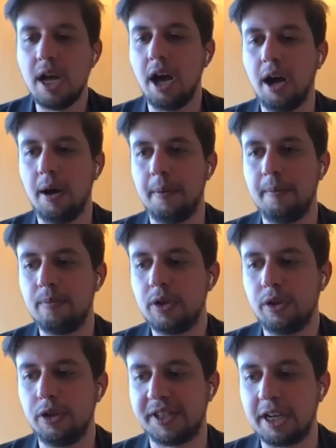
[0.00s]

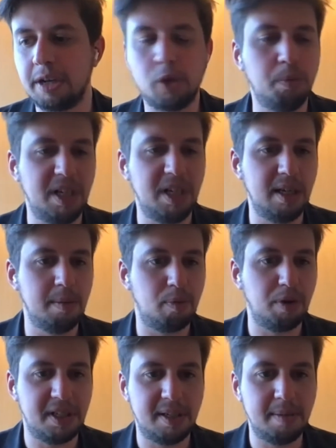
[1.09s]
the setup should be
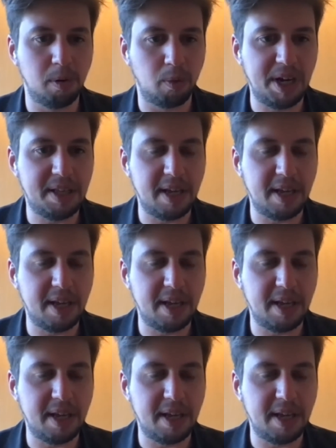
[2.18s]
pretty simple, right?